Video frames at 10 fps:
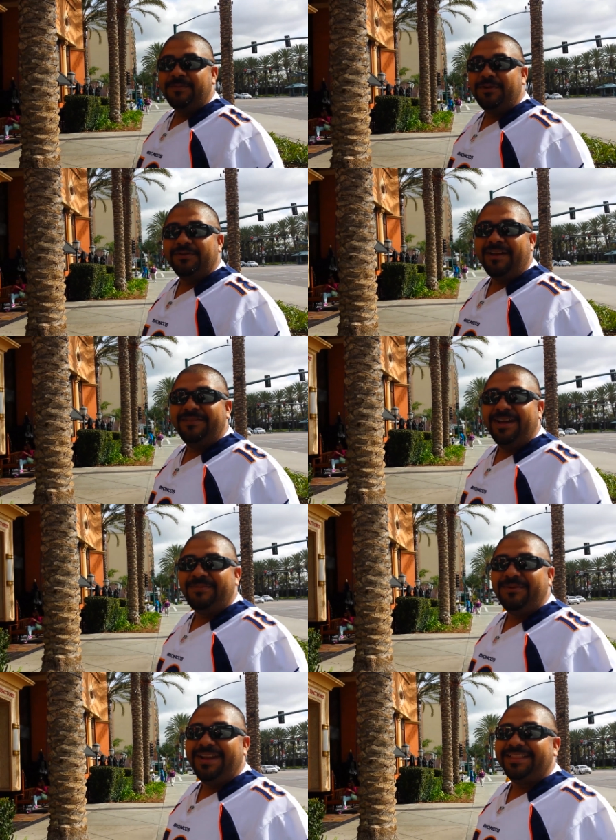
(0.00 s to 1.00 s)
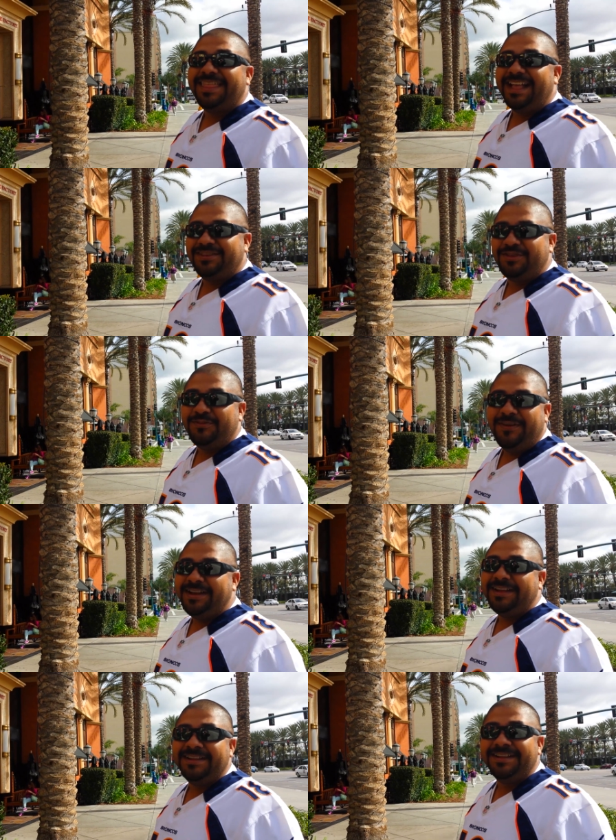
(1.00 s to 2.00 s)
We're Not driving up, cool. and we're like, that's too
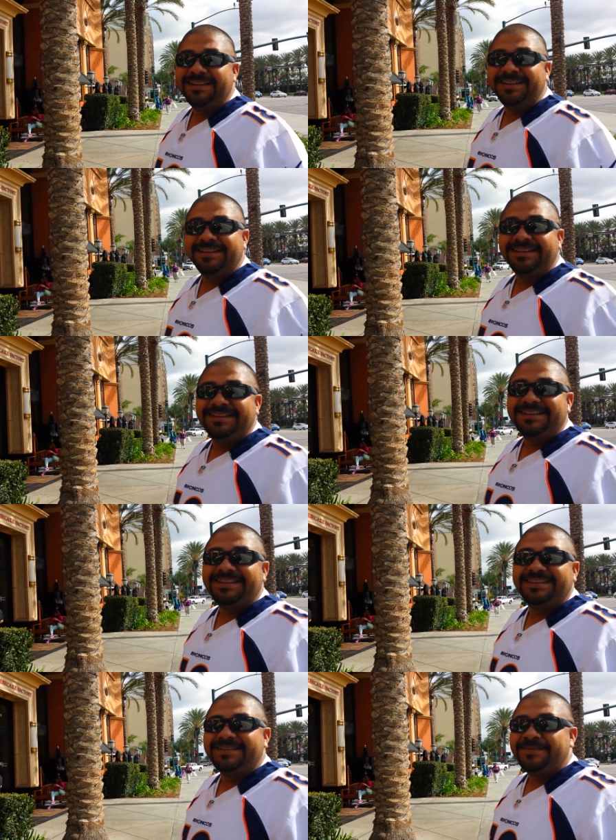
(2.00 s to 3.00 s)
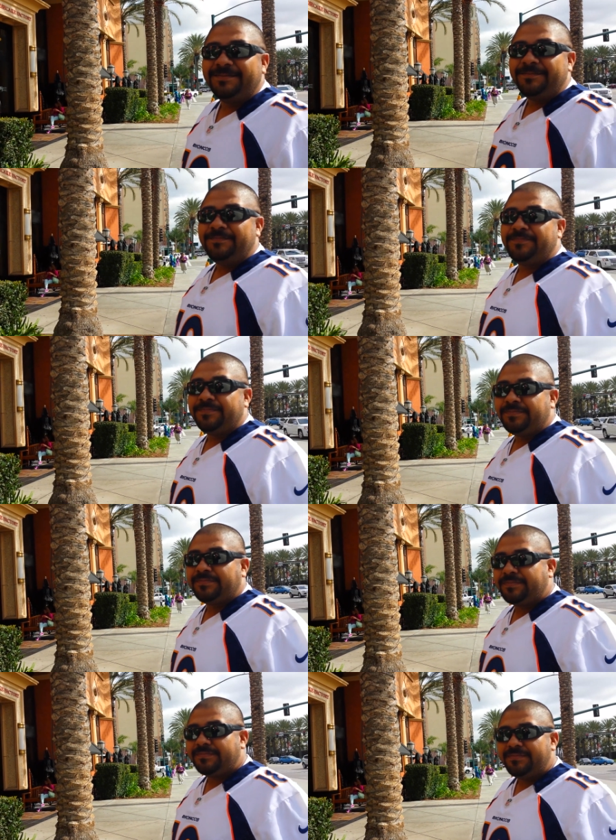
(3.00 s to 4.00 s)
funny. So, uh, so
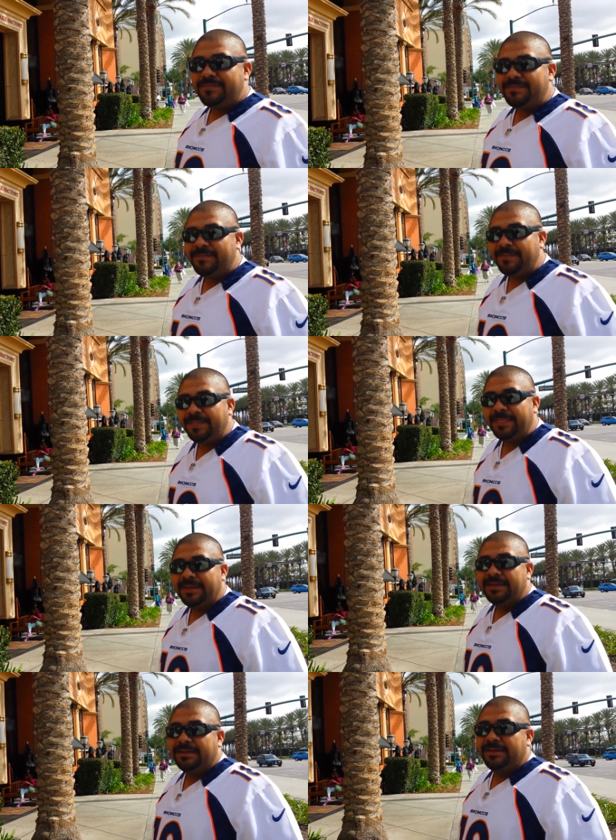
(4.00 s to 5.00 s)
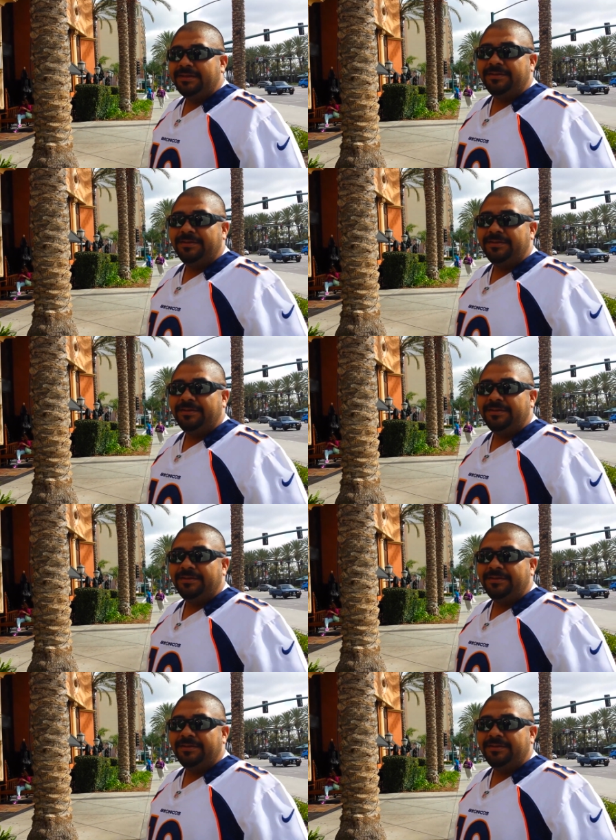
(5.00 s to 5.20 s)
it's the big one, and uh,